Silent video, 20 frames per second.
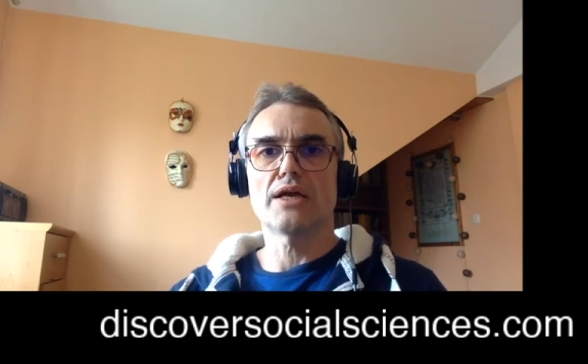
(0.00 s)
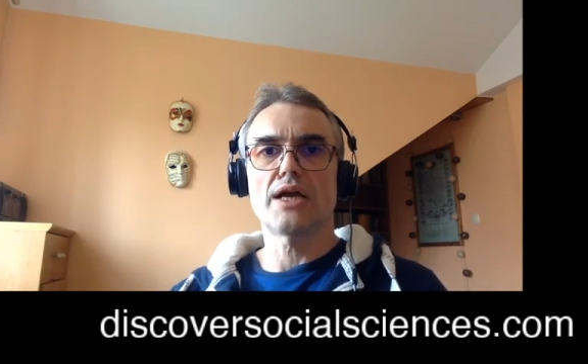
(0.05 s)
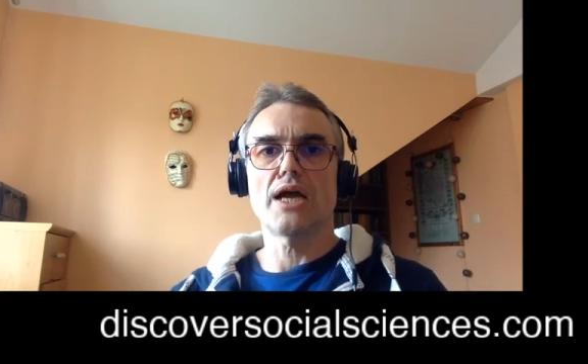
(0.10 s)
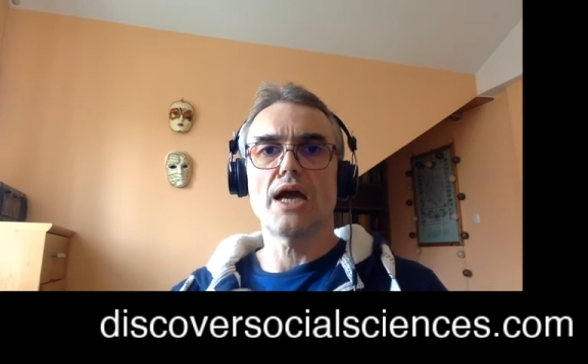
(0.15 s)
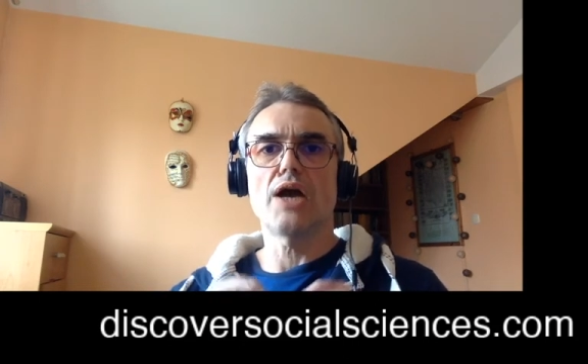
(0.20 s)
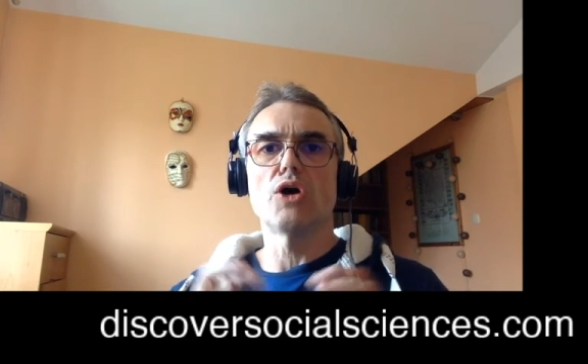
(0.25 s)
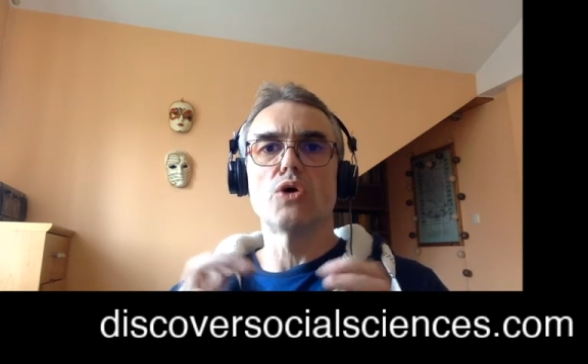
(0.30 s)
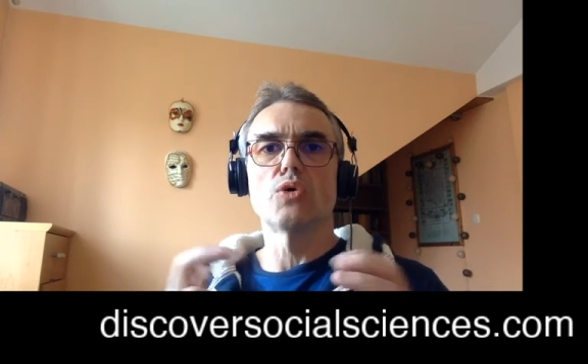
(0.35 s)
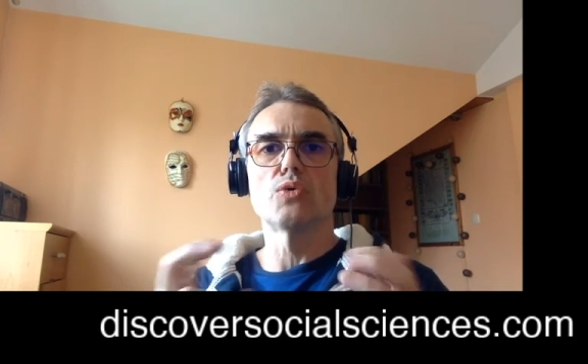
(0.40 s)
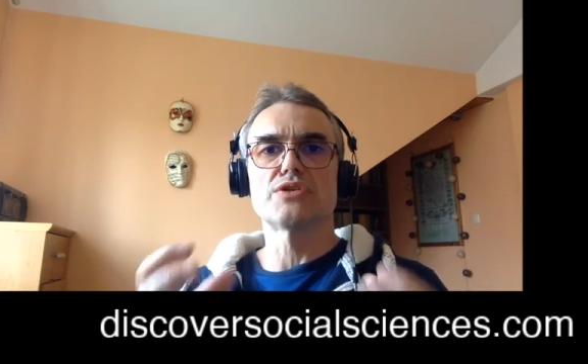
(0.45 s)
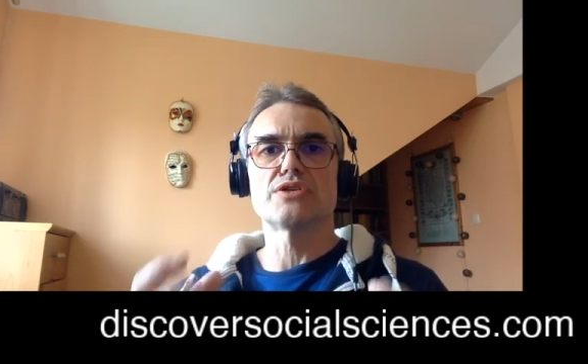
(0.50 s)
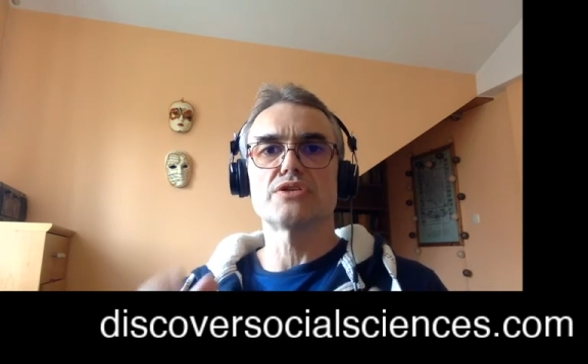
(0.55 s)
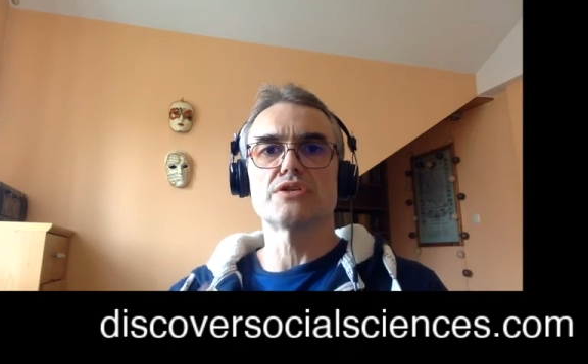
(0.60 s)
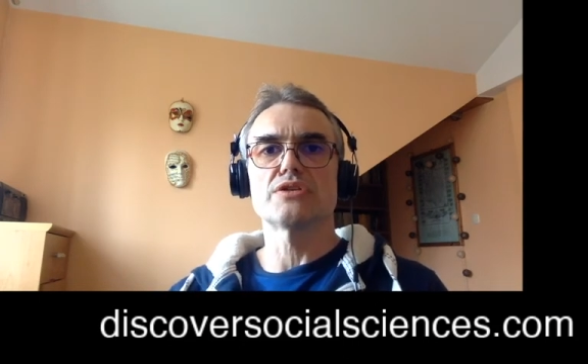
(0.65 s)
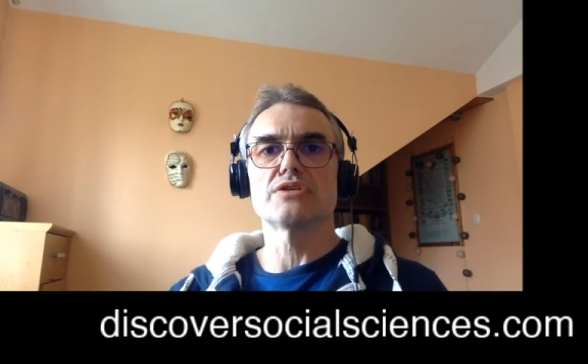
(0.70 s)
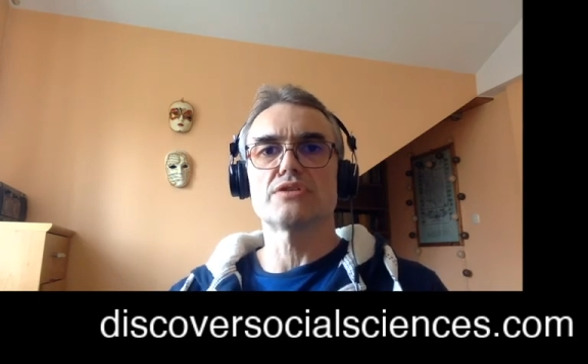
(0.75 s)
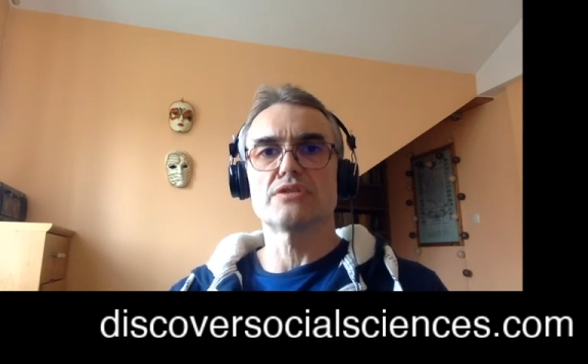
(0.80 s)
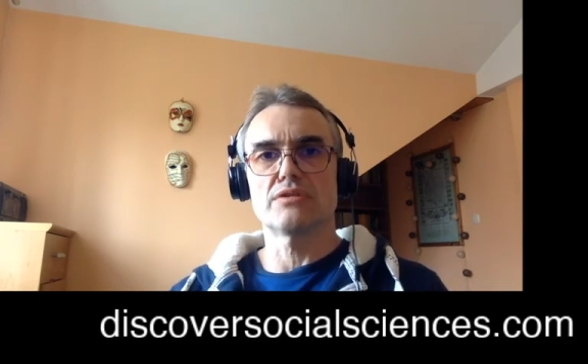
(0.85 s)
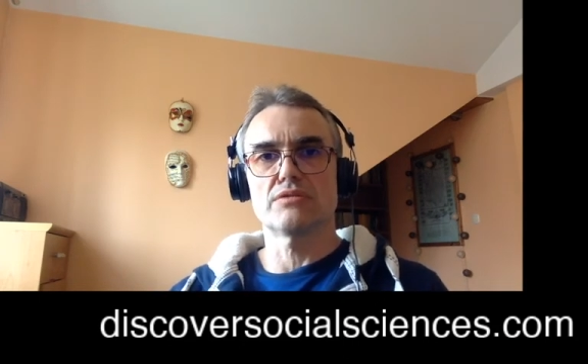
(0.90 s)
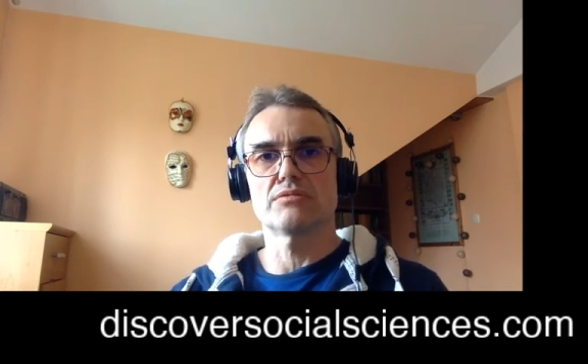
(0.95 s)

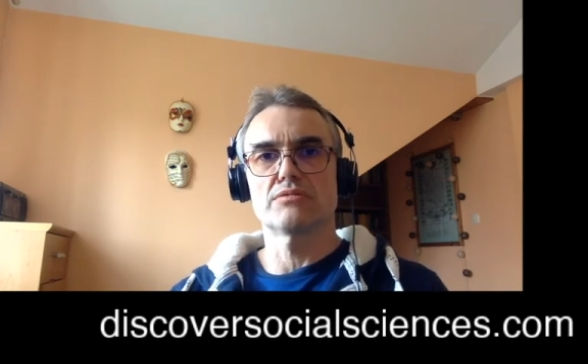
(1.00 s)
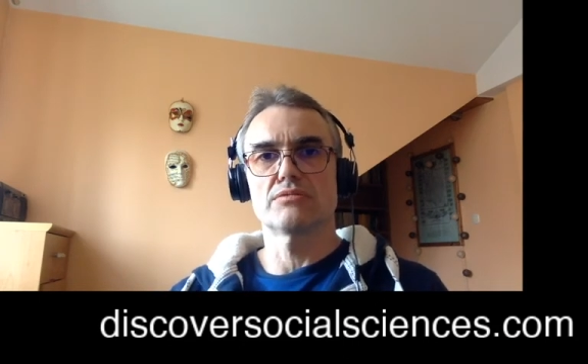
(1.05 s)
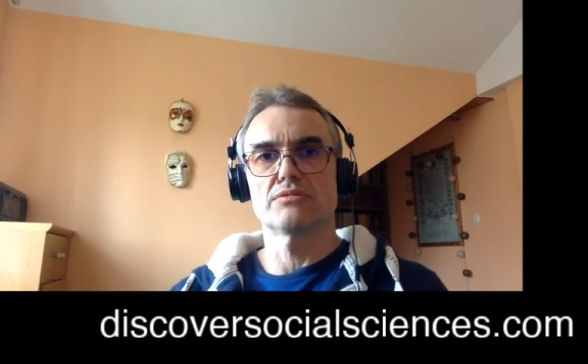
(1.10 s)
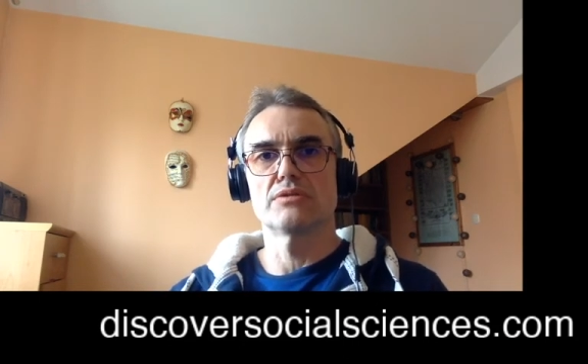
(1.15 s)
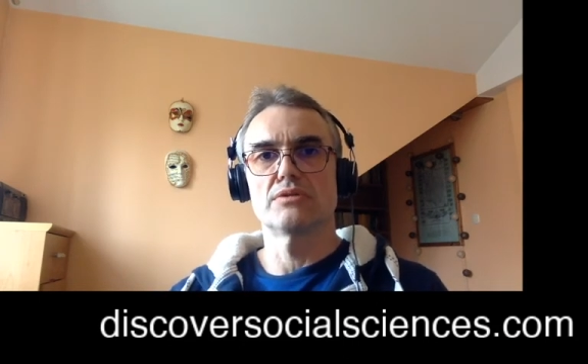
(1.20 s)
chaoses